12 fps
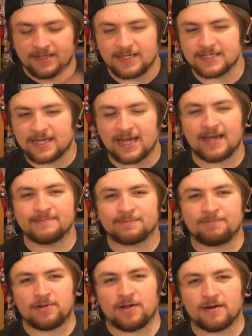these games
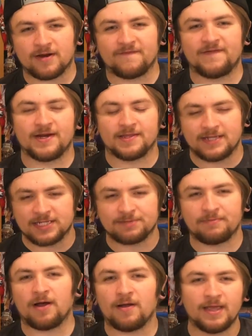belong on Vita. These
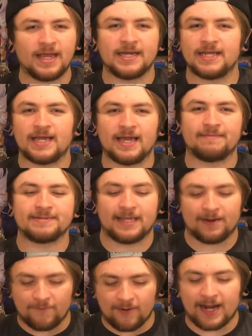small indie games,
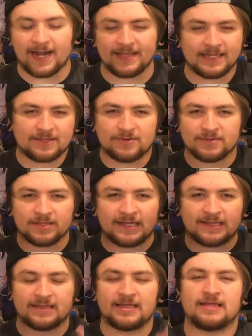like, why? Like,
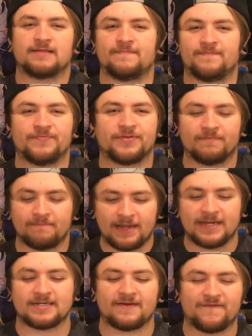they're
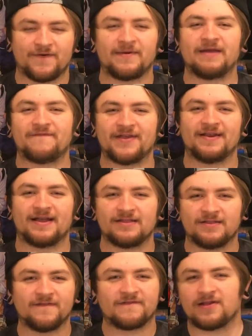meant for my Vita. I
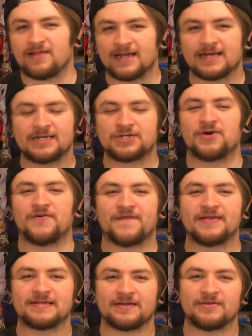love collecting
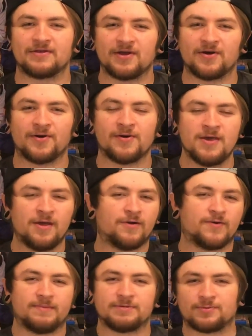trophies on the go, or I'm